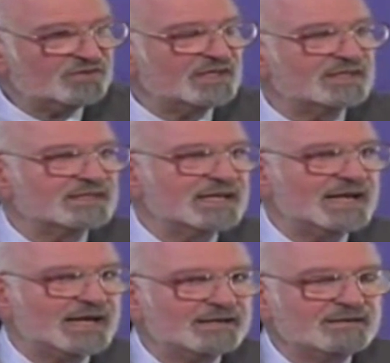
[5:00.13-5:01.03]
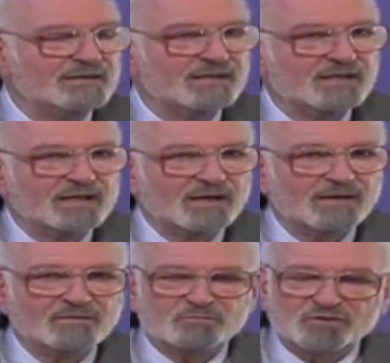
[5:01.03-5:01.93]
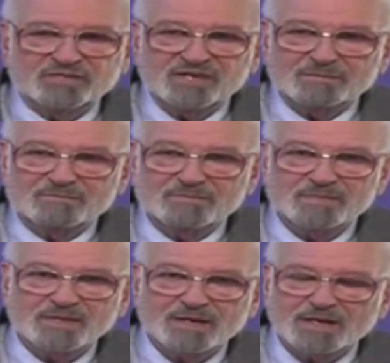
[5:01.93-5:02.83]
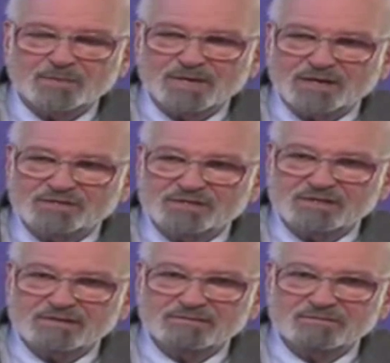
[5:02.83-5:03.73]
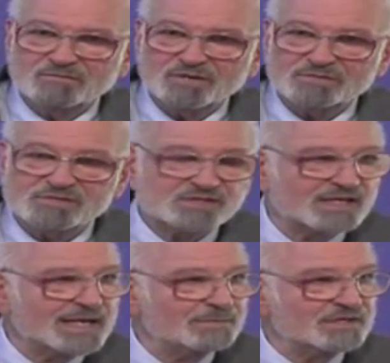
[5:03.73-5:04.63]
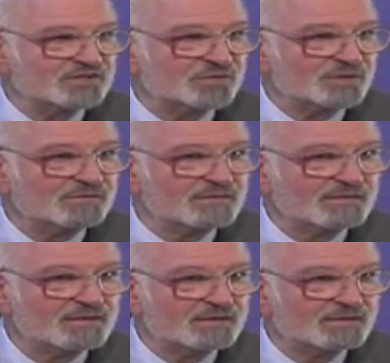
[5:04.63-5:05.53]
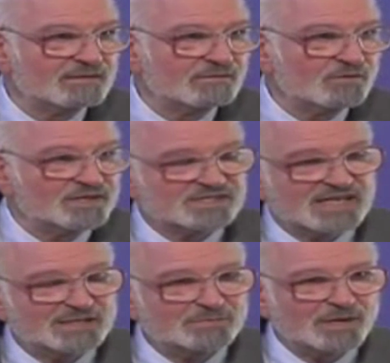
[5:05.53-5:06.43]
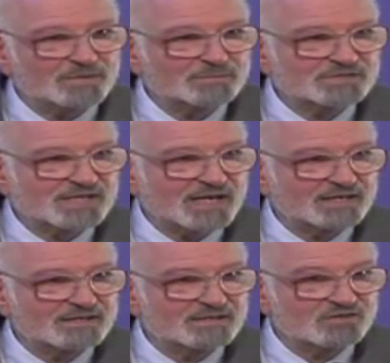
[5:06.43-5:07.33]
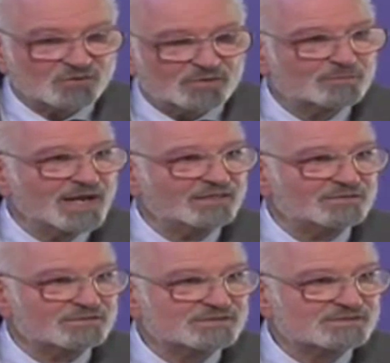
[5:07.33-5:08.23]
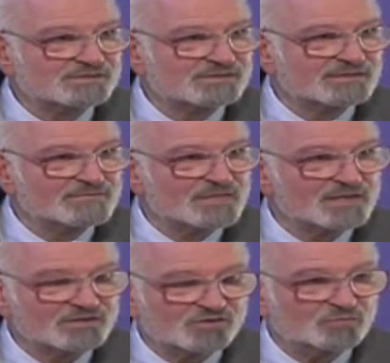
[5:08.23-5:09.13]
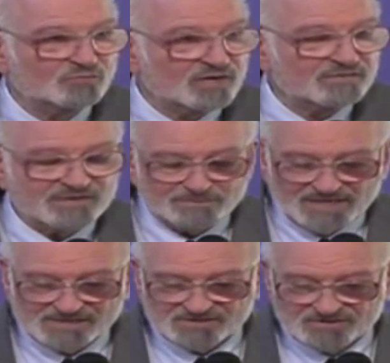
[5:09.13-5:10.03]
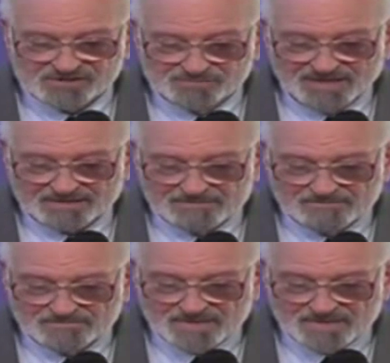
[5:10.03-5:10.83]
do you think that they had brief him about what was going to happen in Cuba? Well, the State Department assigned Herbert Matthews to brief Ambassador Smith.